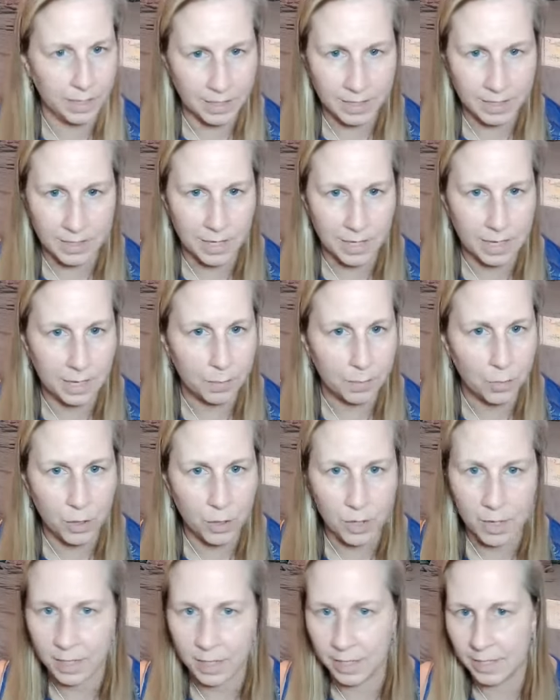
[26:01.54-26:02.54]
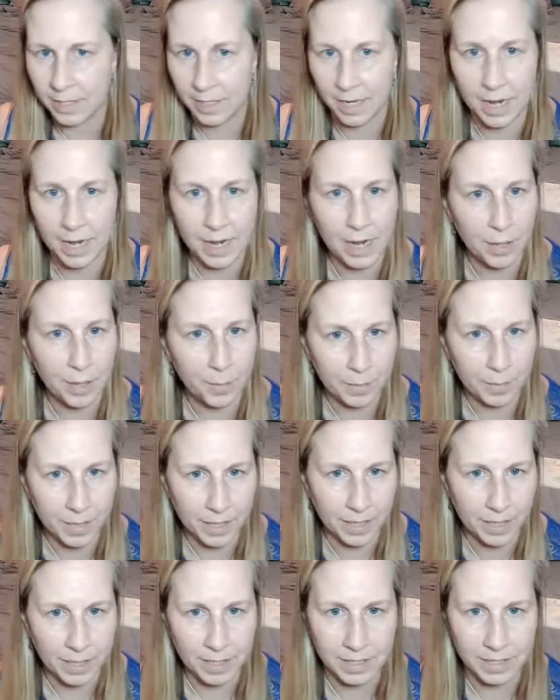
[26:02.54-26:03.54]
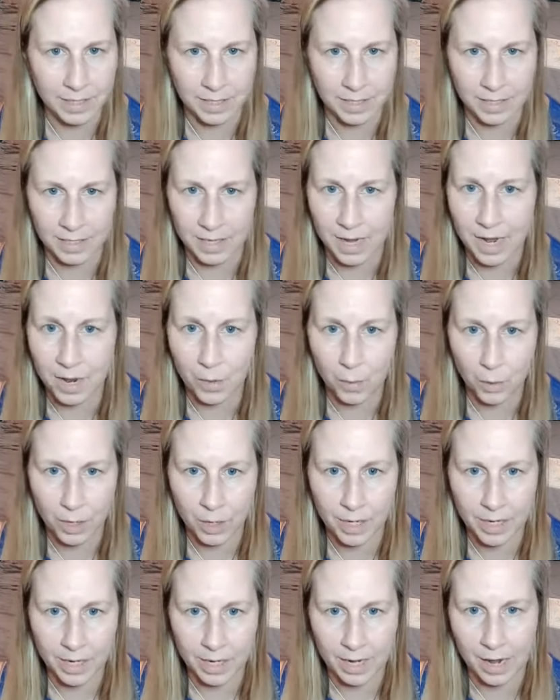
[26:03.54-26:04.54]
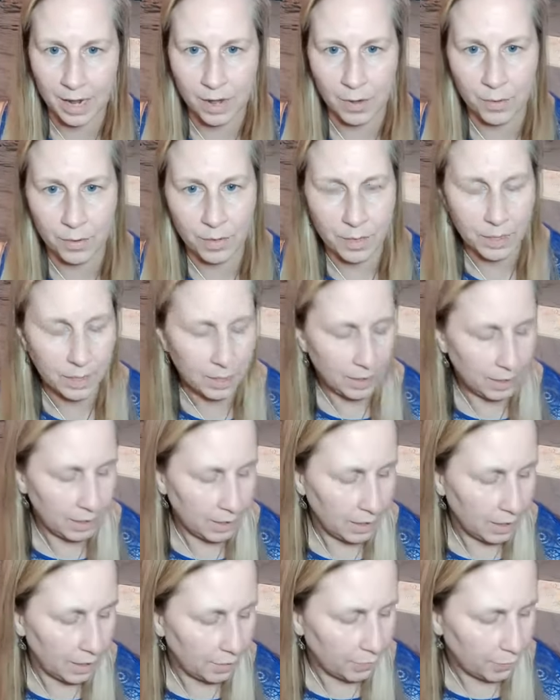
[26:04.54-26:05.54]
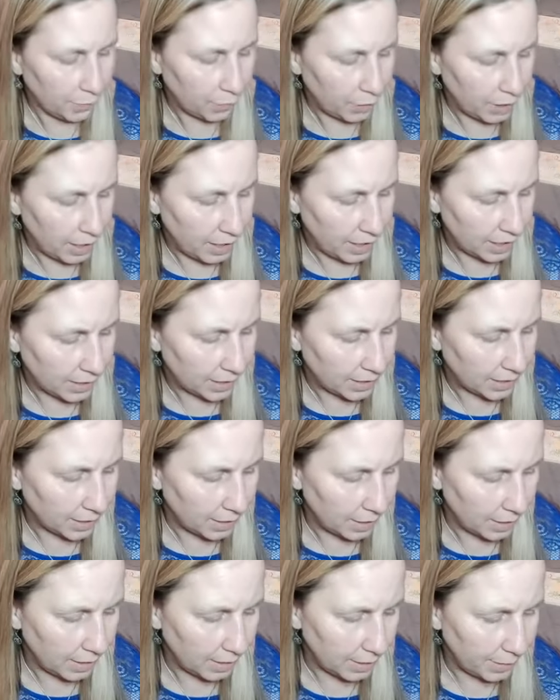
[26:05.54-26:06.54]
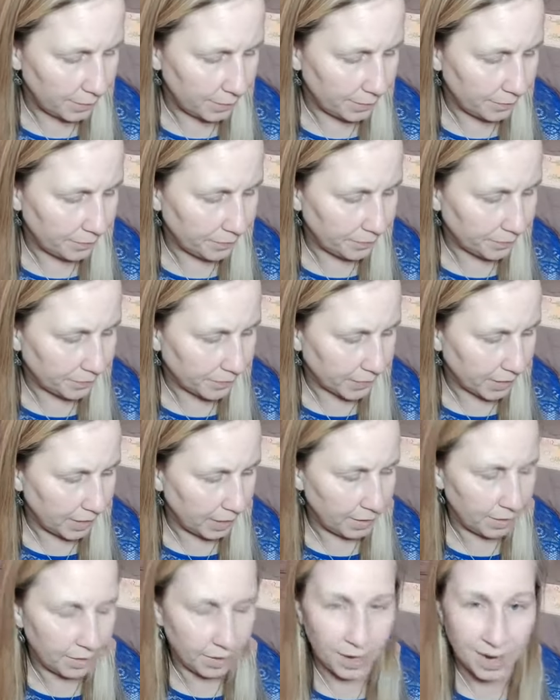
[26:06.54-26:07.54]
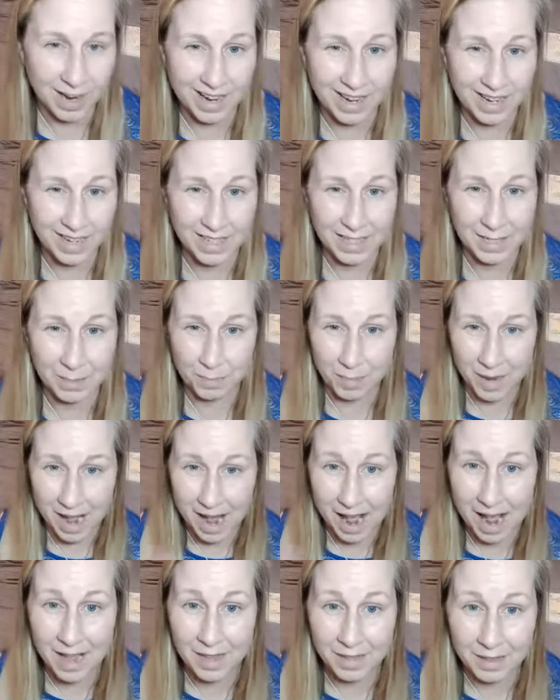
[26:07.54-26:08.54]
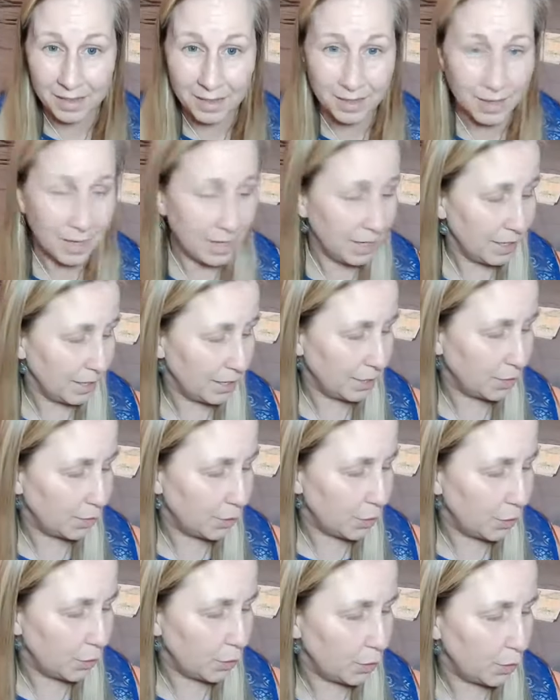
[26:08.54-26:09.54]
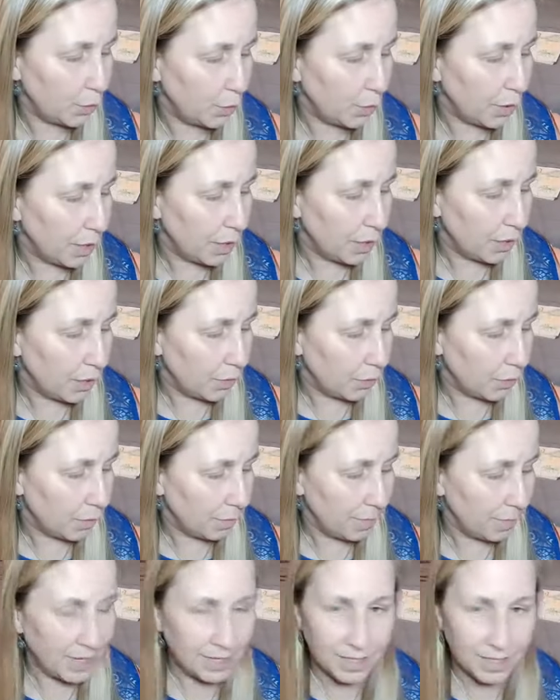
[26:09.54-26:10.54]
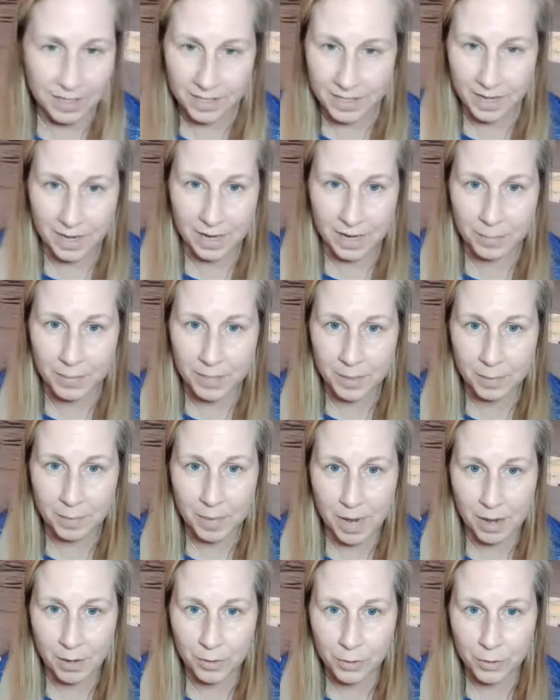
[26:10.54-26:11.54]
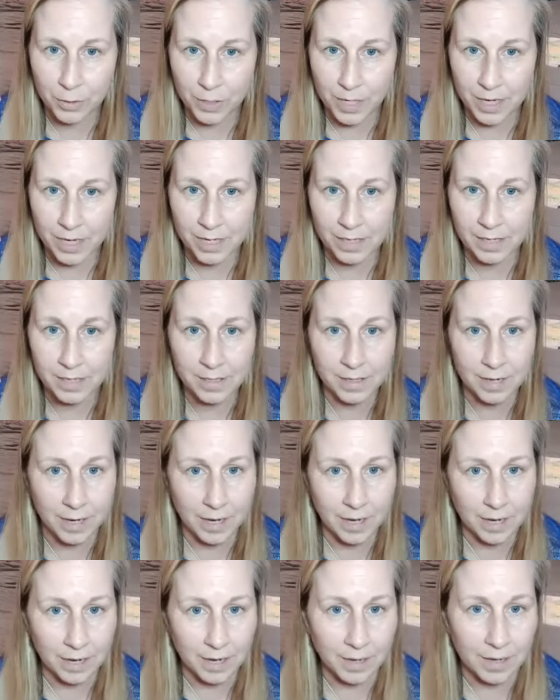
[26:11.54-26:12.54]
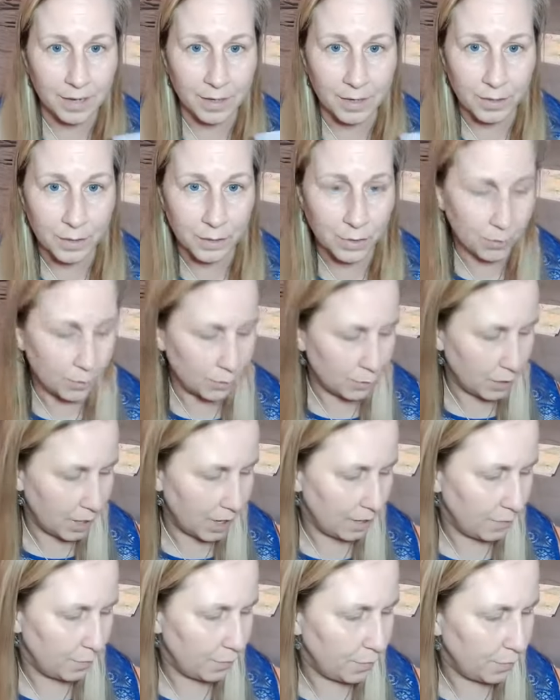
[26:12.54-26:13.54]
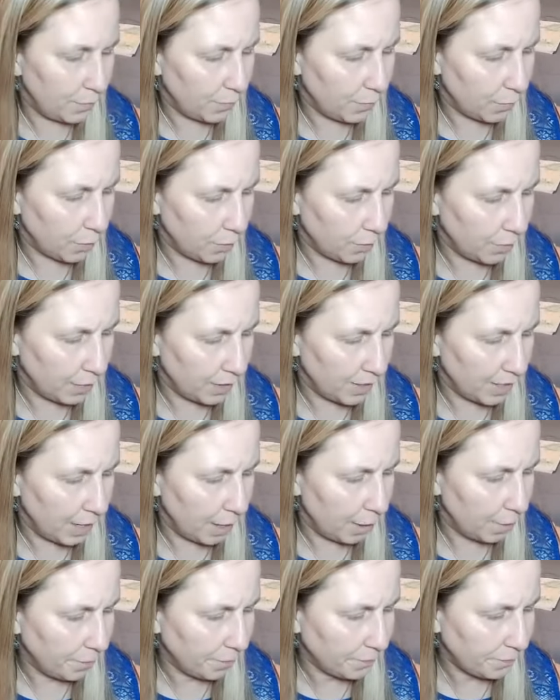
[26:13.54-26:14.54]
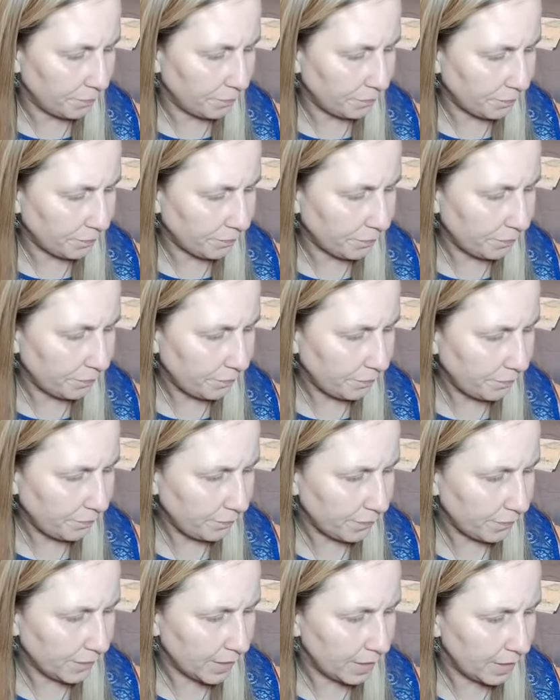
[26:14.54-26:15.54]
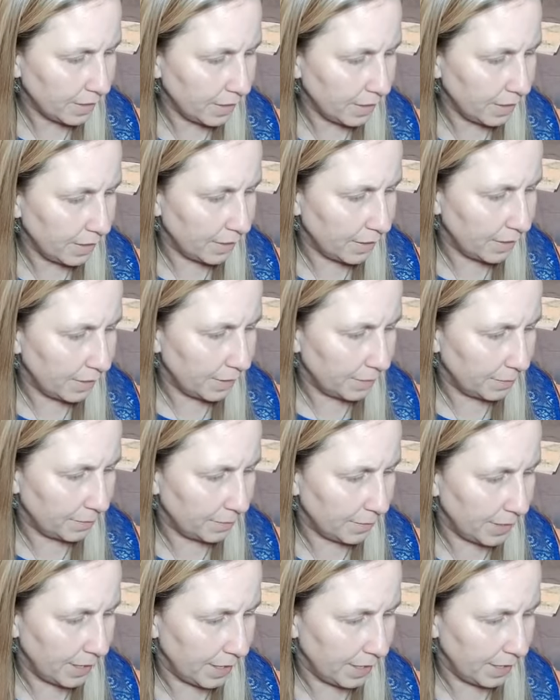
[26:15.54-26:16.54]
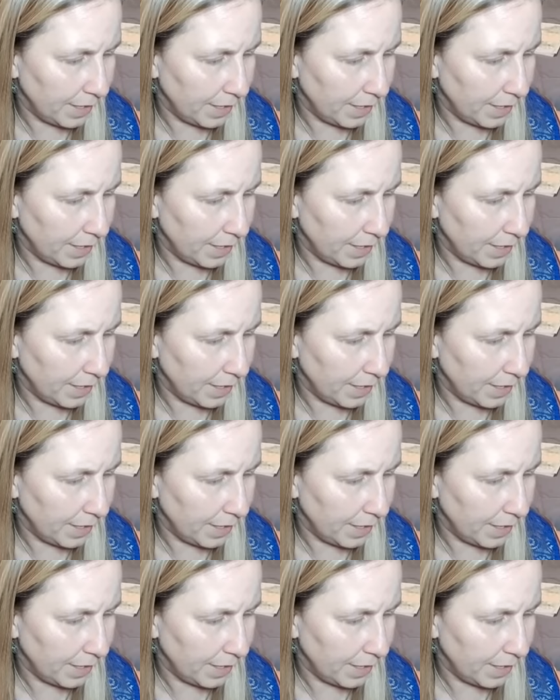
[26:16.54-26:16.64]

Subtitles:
us anymore. It's not helping us. It's not working out for us on our highest path. So we're meant to set up some boundaries and try to move forward there. And